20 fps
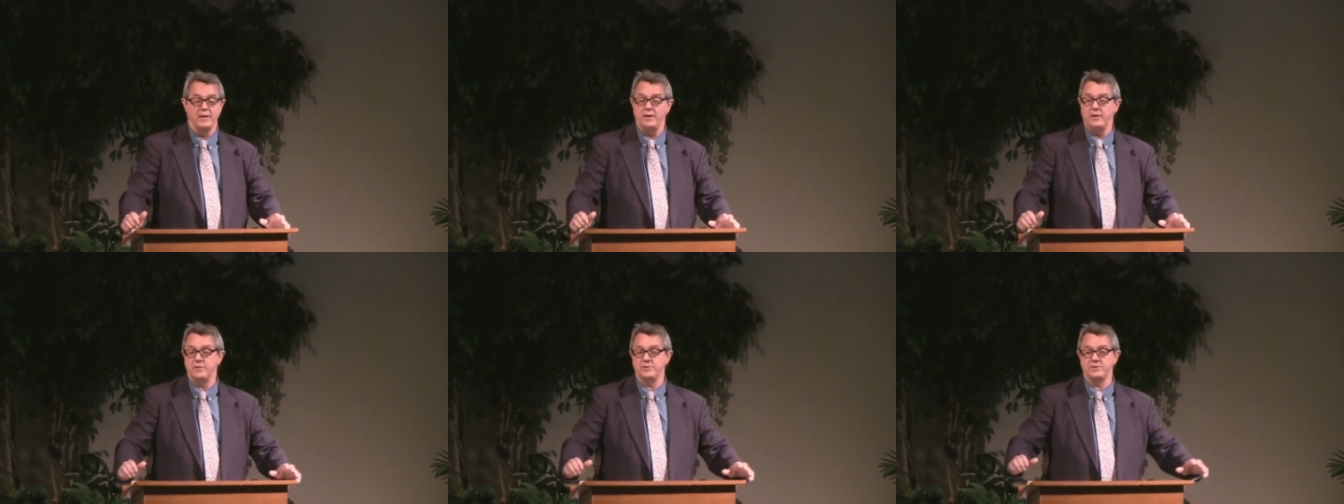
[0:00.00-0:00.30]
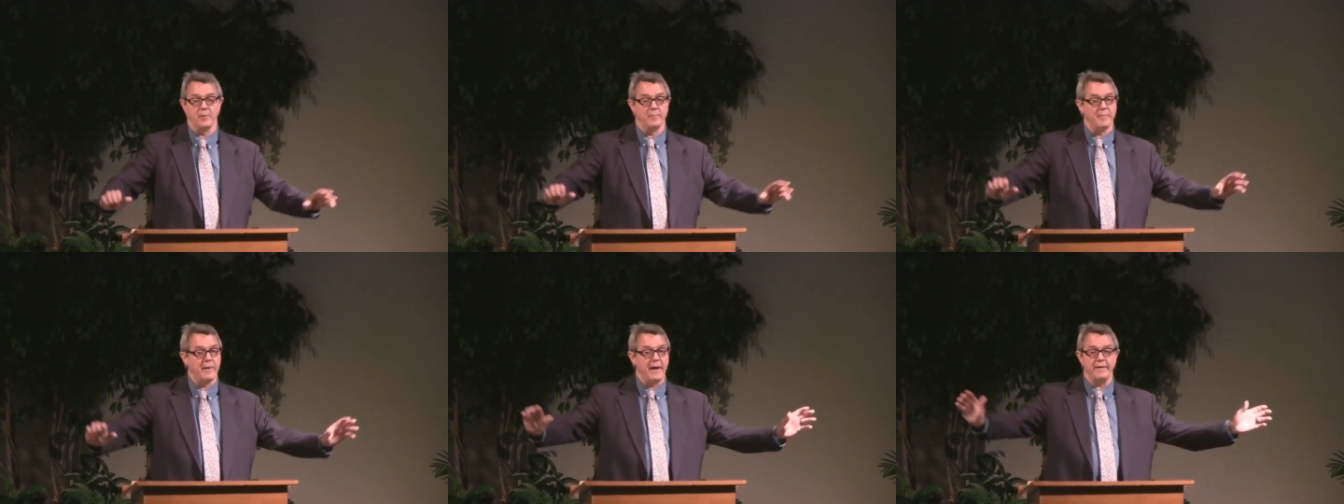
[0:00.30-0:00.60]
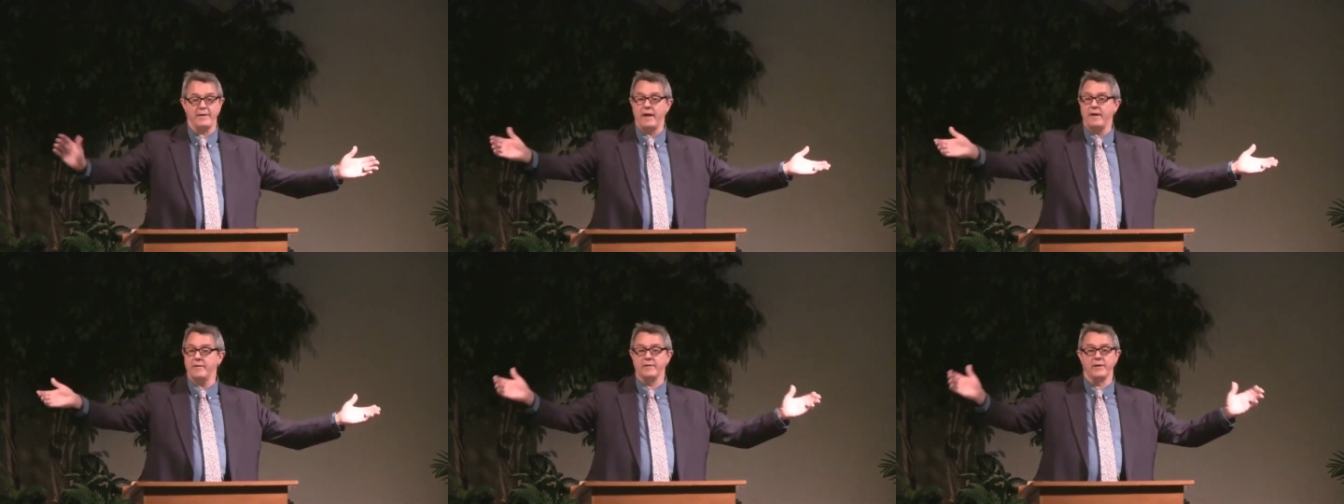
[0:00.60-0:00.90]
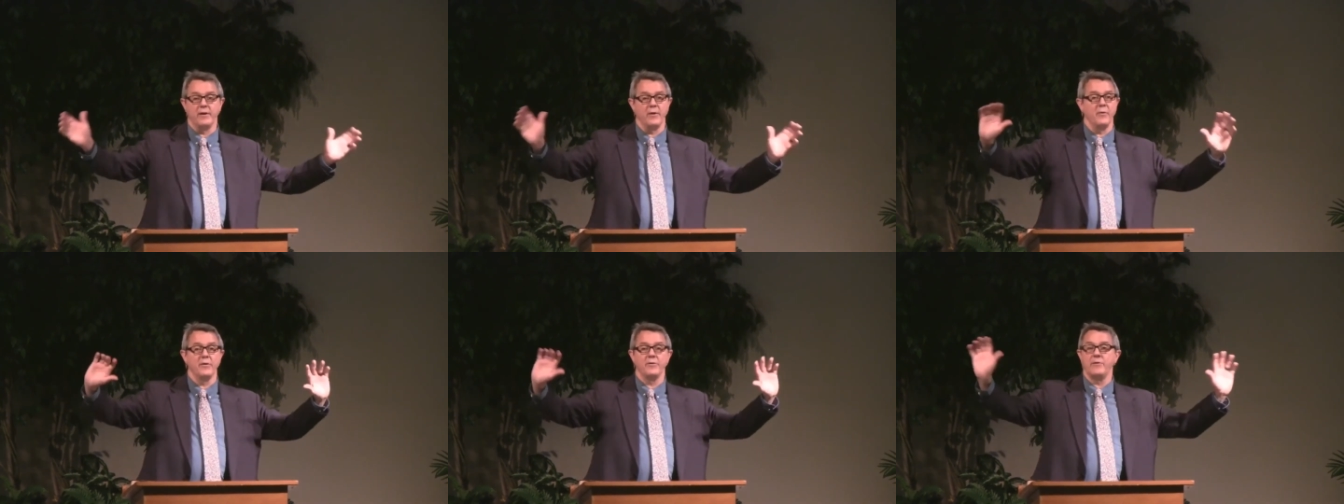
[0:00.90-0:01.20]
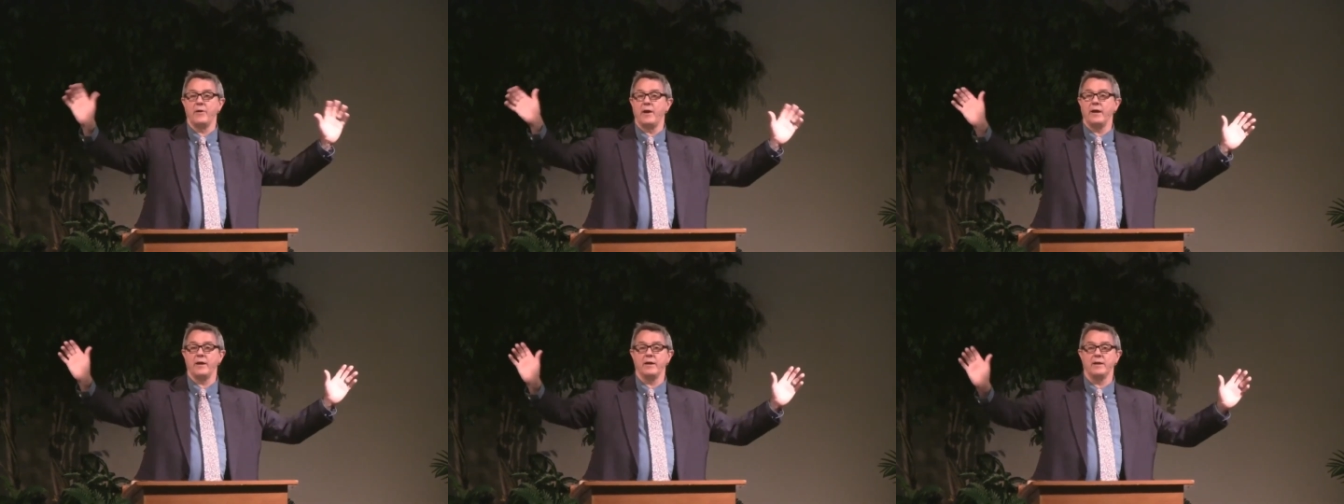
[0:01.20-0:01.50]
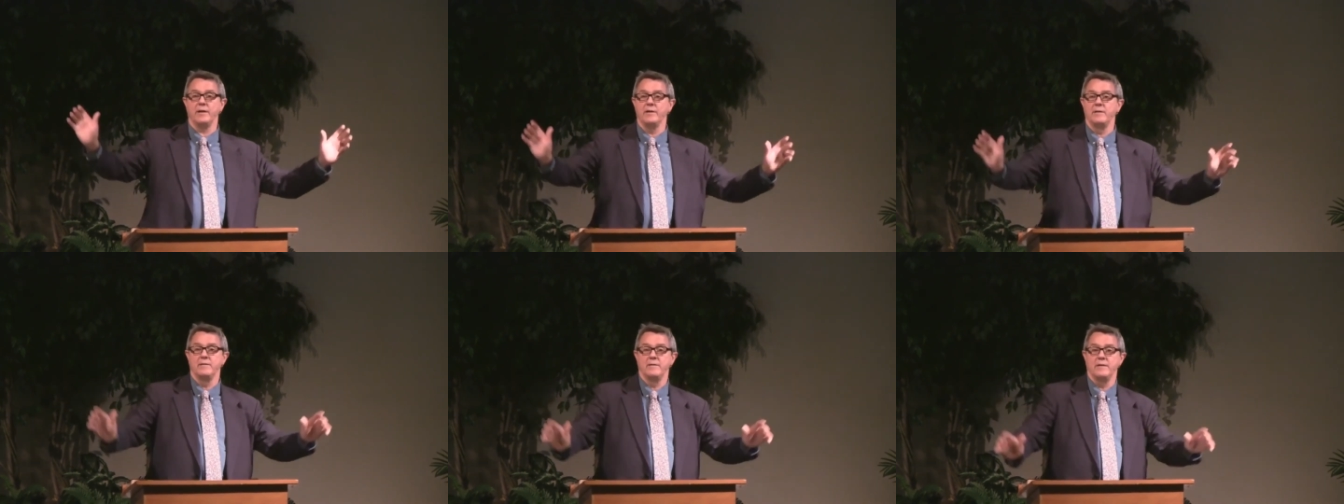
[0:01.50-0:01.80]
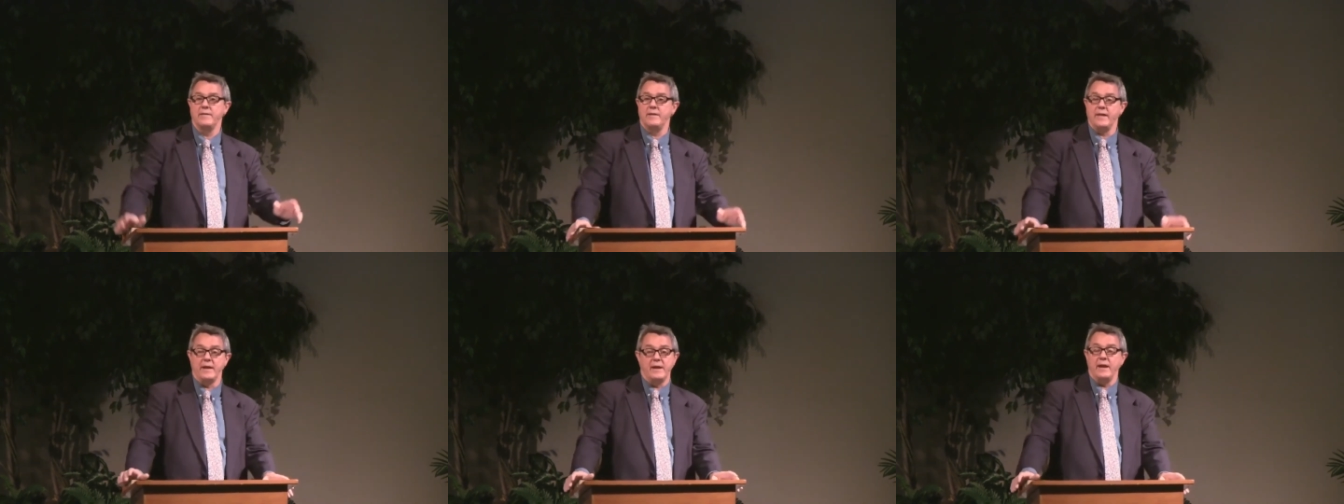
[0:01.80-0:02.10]
You shall bow down to no other idol.
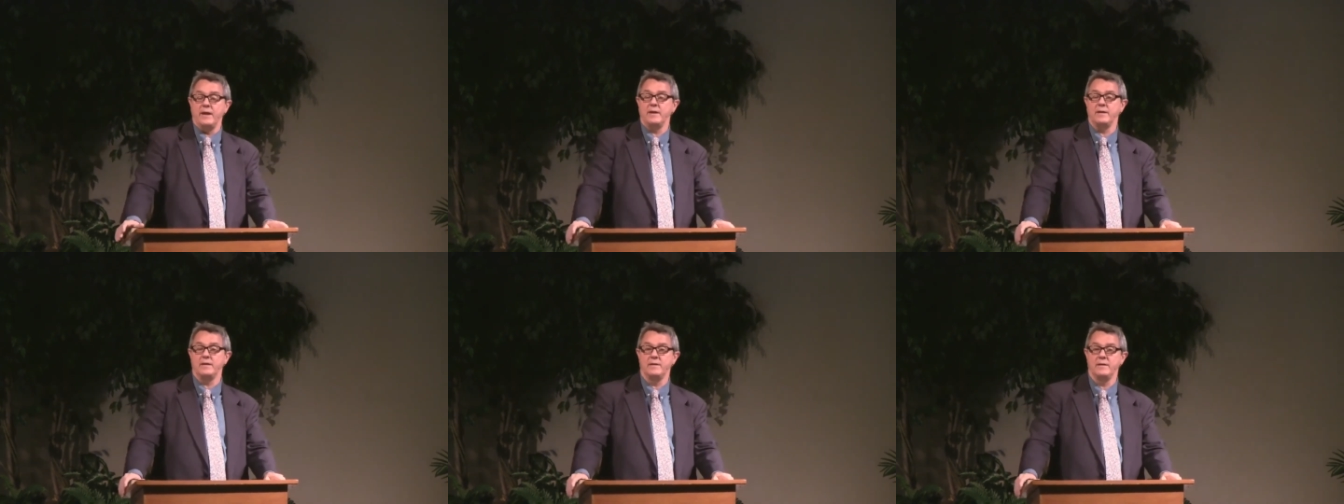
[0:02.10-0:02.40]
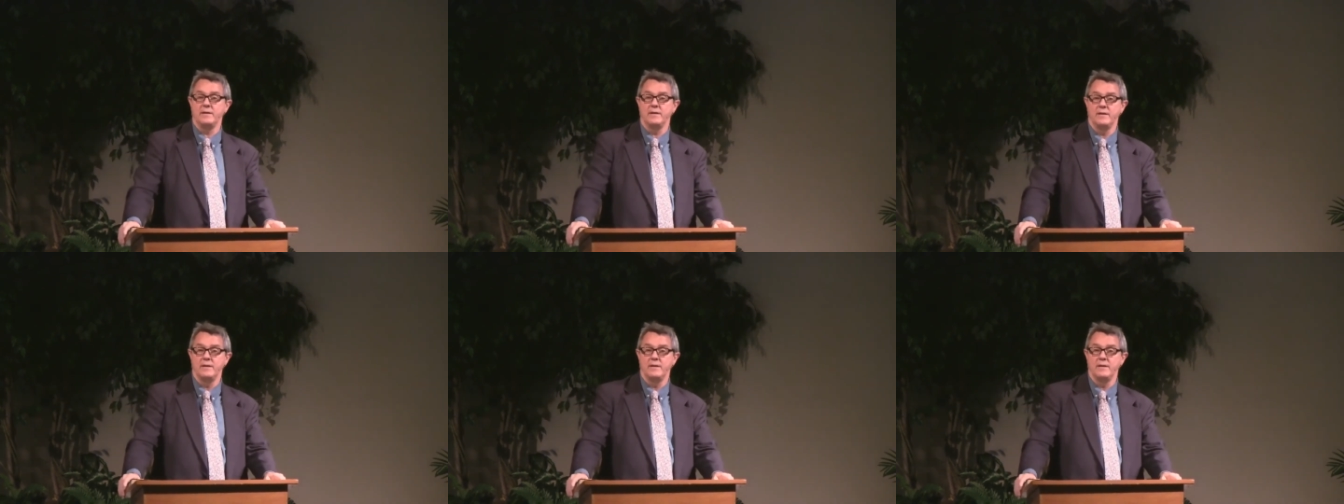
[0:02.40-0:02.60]
And they didn't.